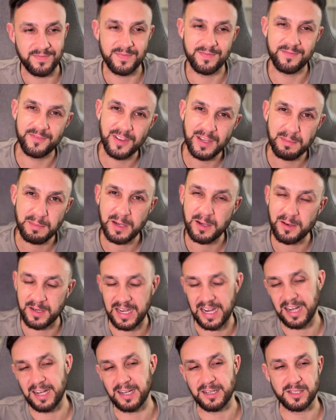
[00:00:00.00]
female
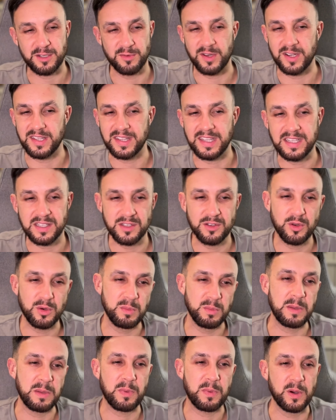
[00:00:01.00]
character, right? These are
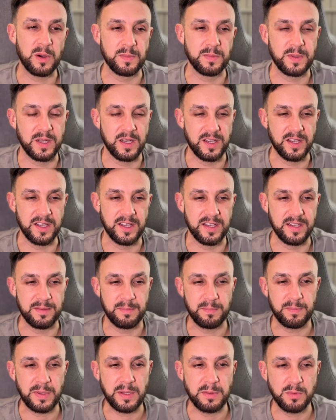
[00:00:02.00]
normally popular,
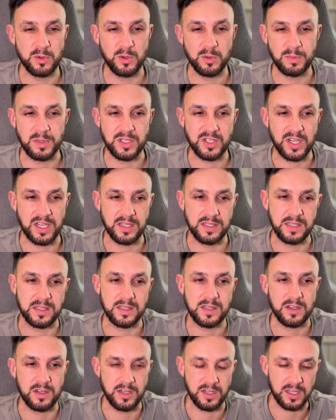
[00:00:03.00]
people normally chase these
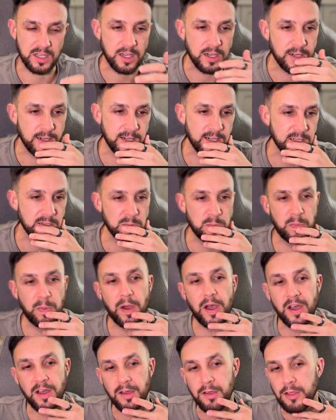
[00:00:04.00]
kind of cards,
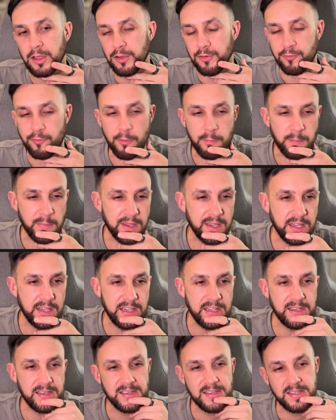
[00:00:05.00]
but for
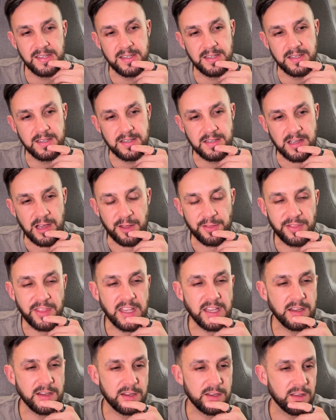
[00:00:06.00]
me, I
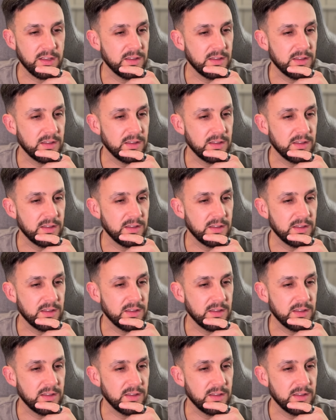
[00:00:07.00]
think